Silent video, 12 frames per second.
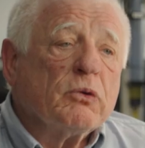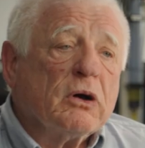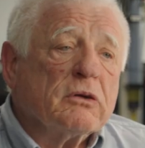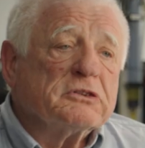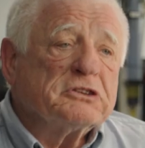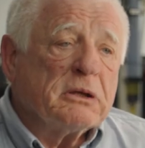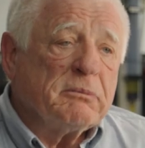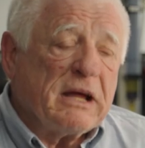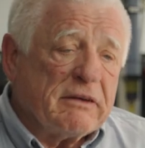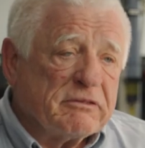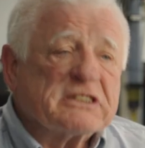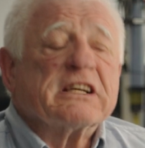Well, Jim
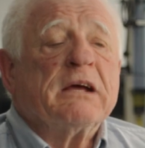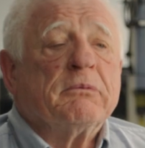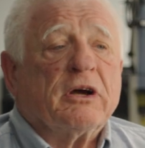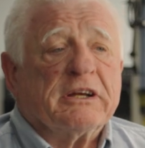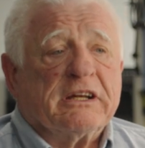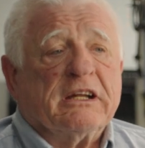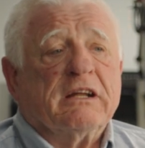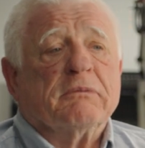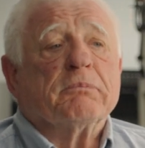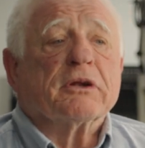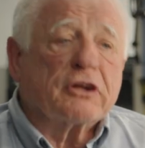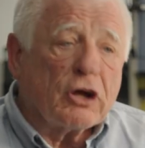had the same idea,
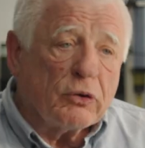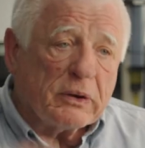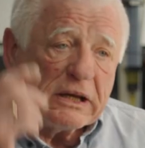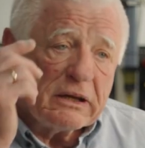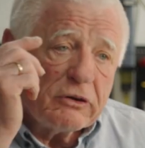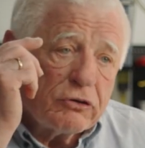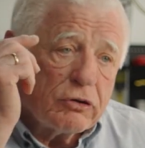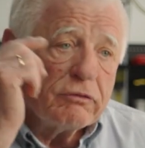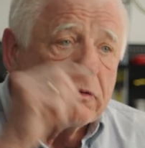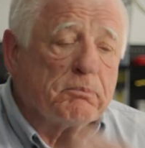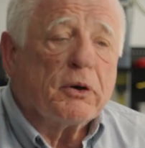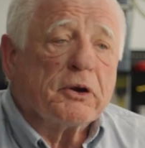but going to
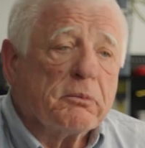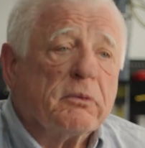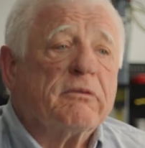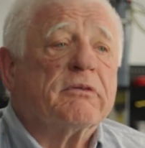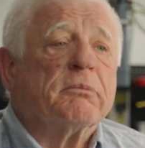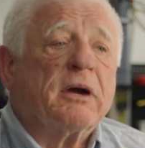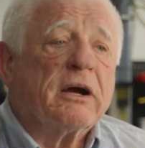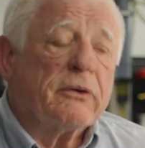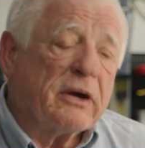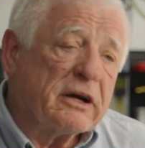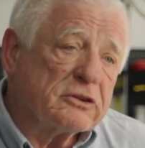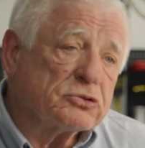the bottom of the
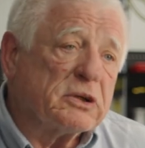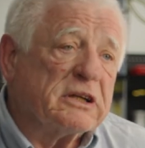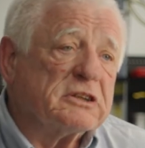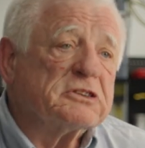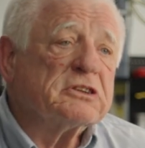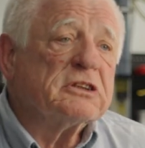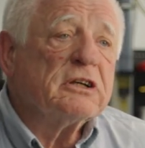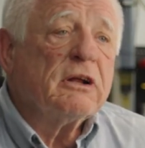Mariana Trench.